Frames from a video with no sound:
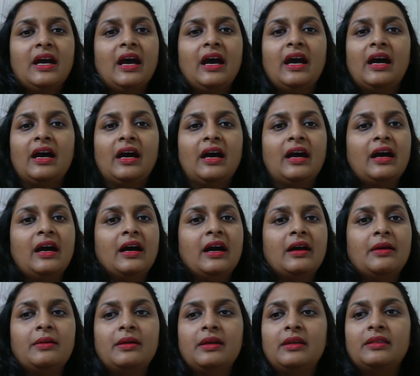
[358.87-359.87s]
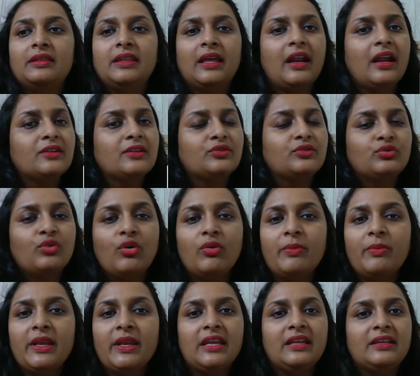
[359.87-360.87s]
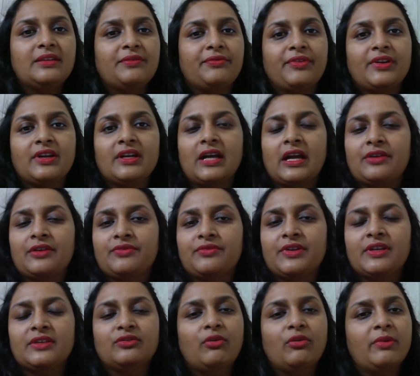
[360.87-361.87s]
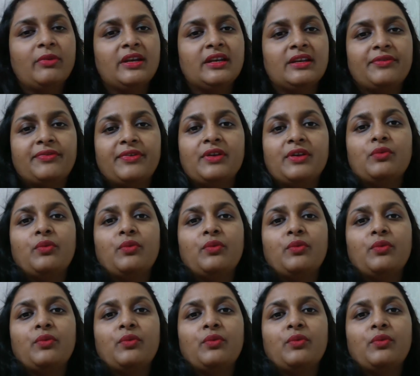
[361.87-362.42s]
there are so many different countries, so many different